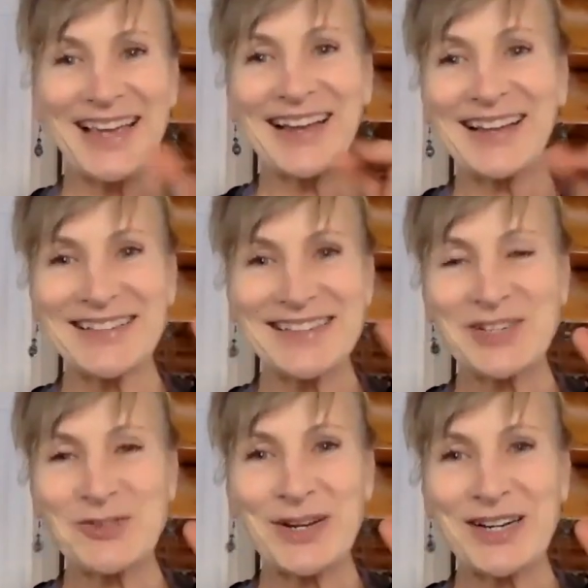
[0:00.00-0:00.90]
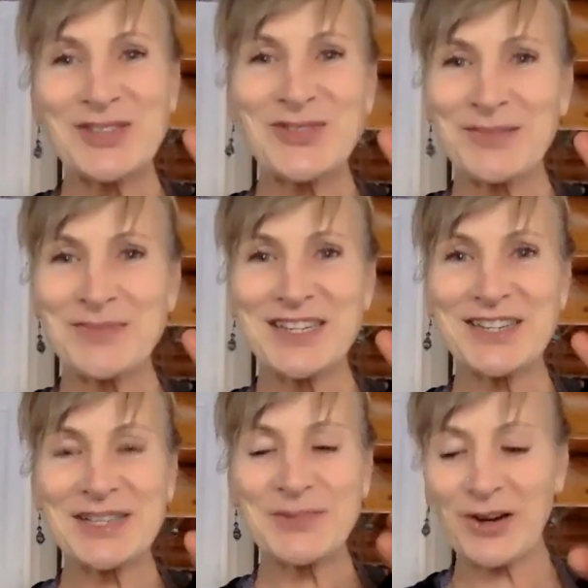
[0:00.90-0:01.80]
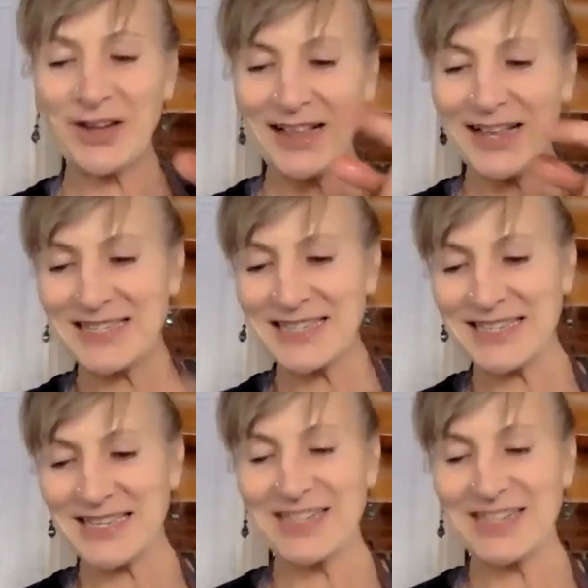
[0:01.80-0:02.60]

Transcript: I cut little squares when I'm teaching sprouting classes,